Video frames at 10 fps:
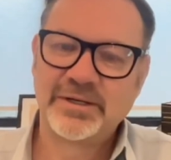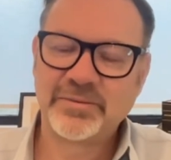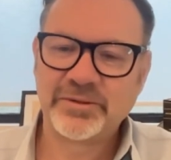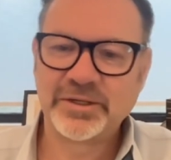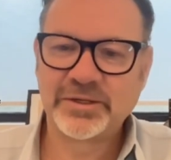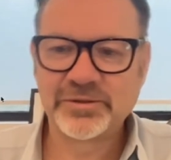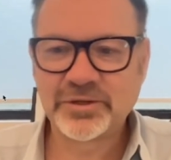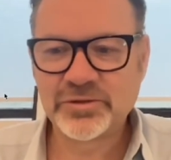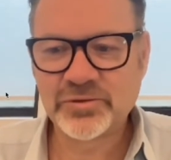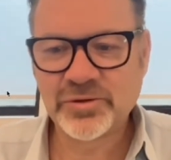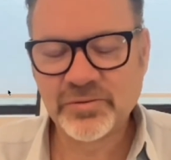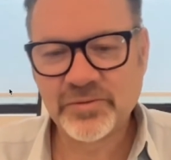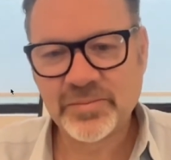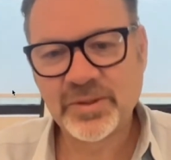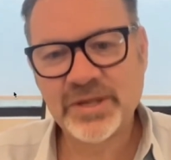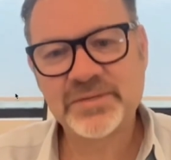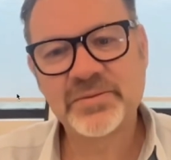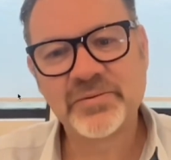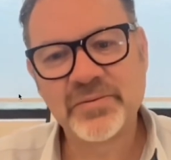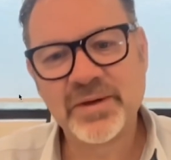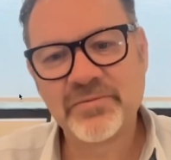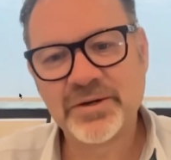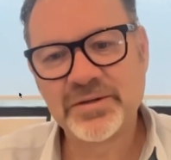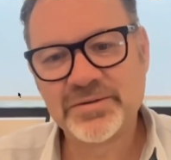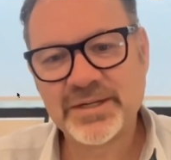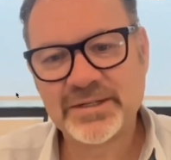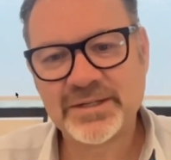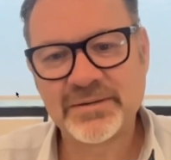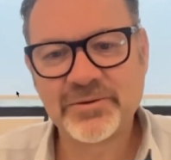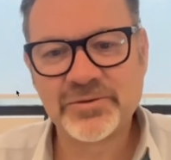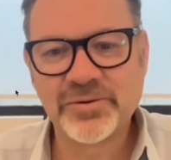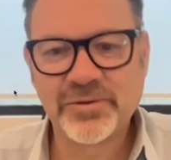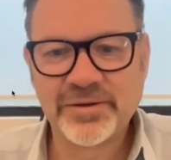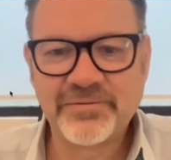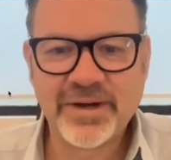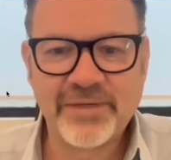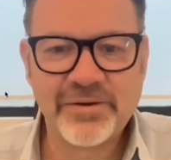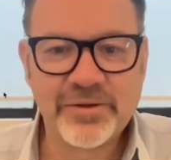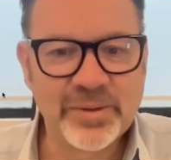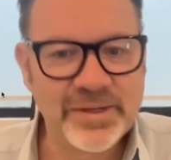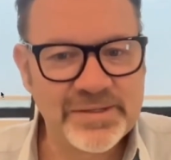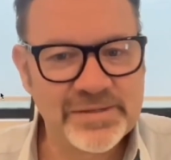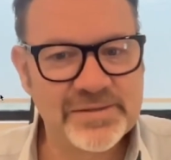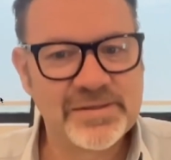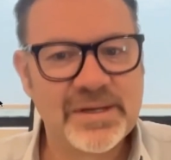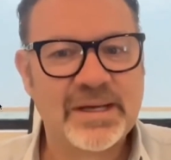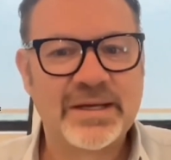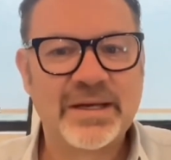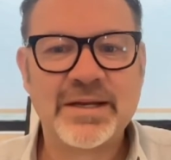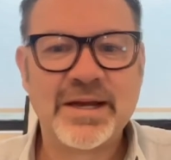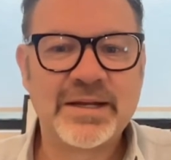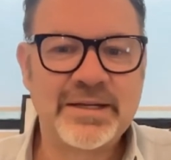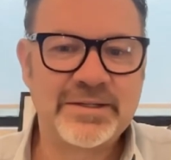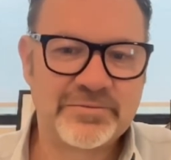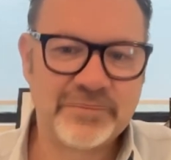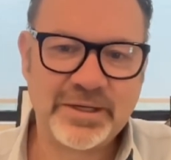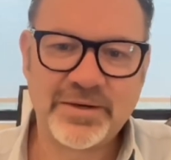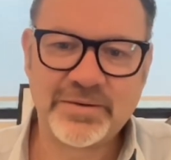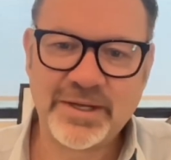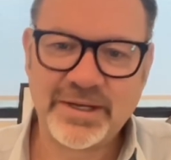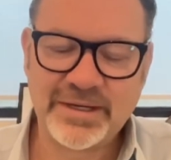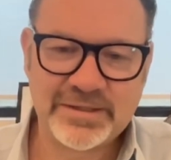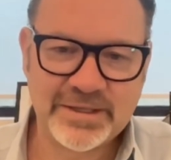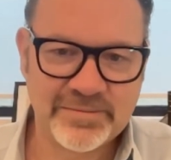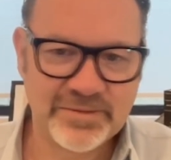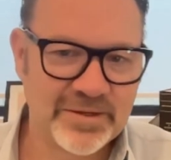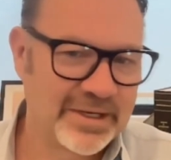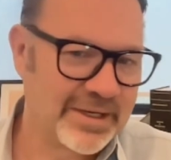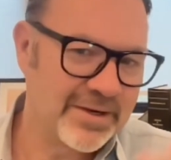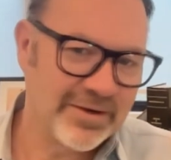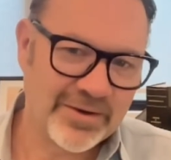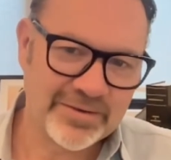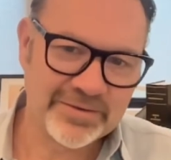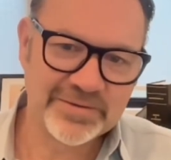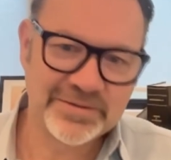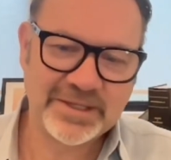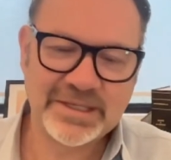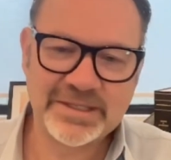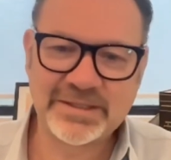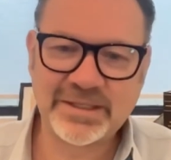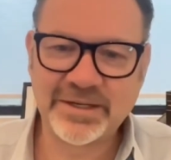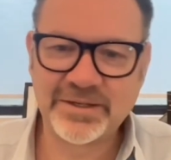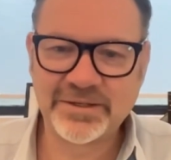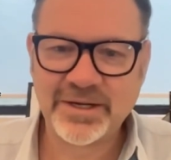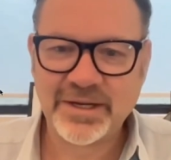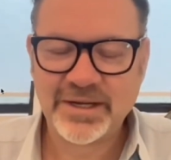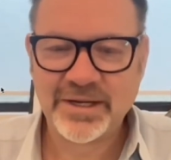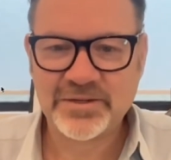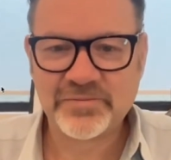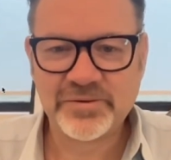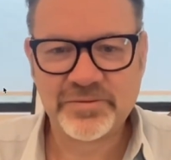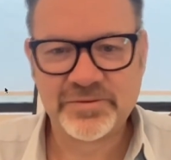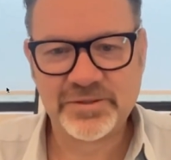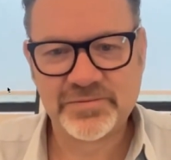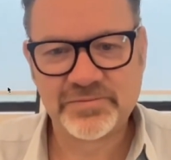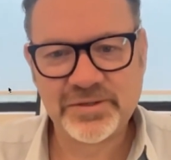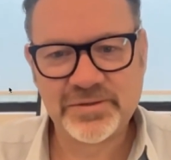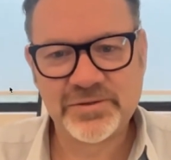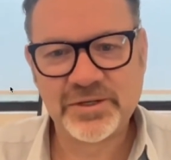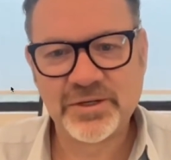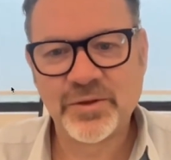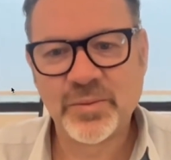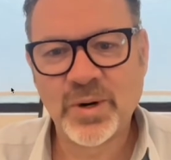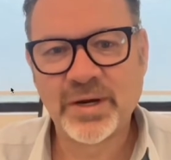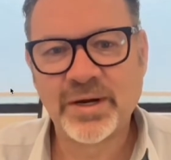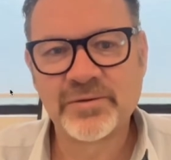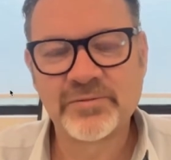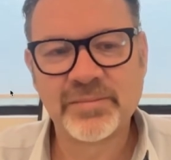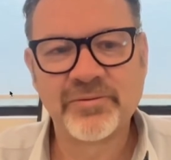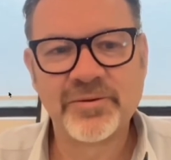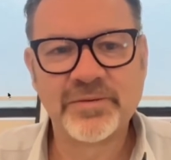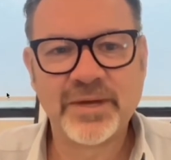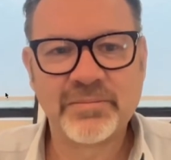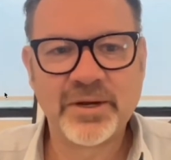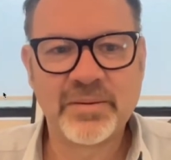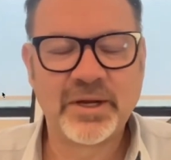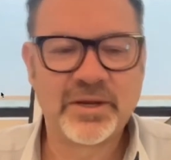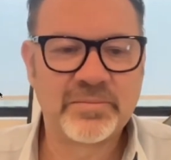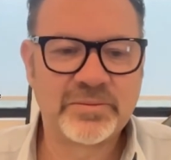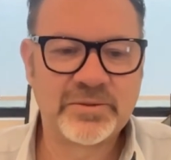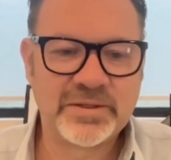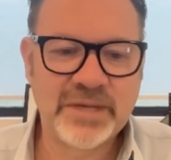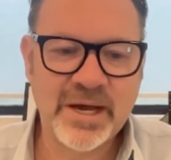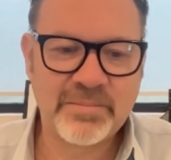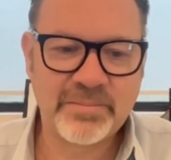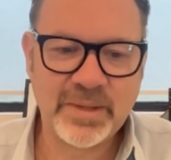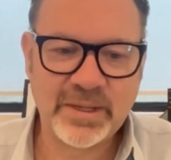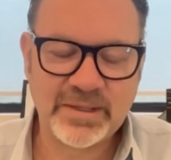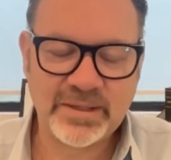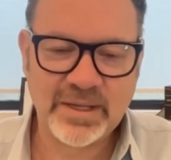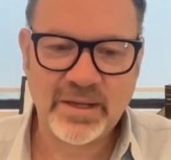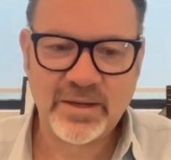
a particular control in one place, but we may want to use that same control in 5 other places and not need to recode that each time. So kind of all of those things together as we were just researching all the products, Webflow kept coming up to the top. And